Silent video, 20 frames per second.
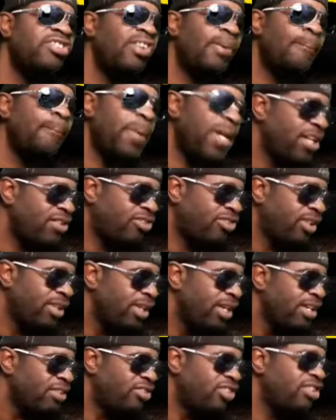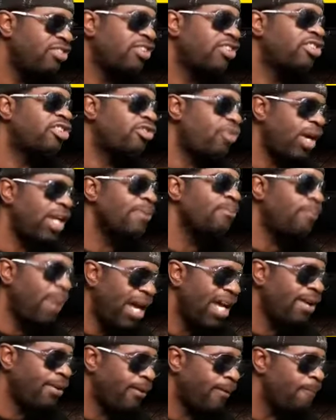a beast. She's a straight
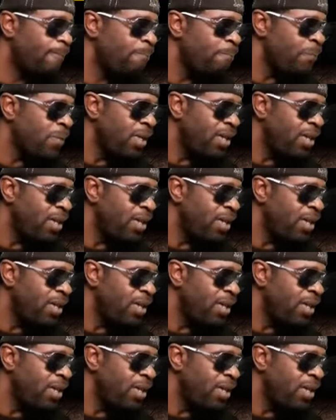banger.